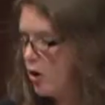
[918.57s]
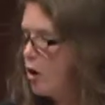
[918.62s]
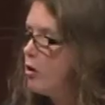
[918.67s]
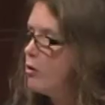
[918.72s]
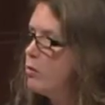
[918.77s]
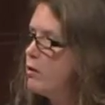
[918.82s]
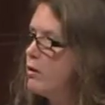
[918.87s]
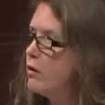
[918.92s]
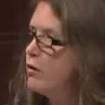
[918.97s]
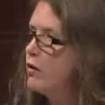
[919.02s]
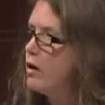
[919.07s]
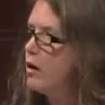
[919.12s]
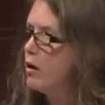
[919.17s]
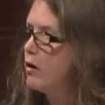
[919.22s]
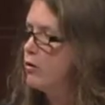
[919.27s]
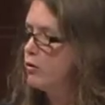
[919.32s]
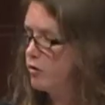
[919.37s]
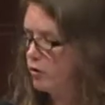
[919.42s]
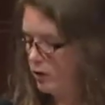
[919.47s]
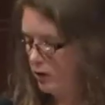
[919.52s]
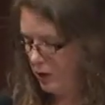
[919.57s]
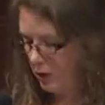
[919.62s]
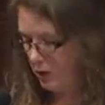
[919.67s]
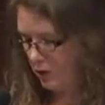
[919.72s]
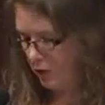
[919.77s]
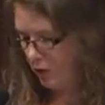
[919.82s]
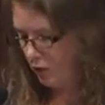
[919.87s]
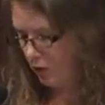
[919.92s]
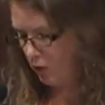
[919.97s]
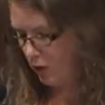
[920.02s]
opened the ocean
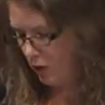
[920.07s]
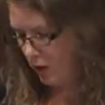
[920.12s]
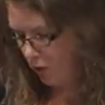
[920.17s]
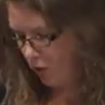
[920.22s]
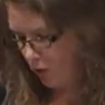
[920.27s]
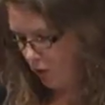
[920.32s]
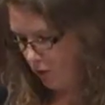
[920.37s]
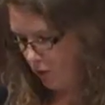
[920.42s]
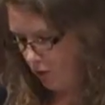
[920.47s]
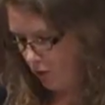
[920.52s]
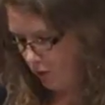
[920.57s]
of grief.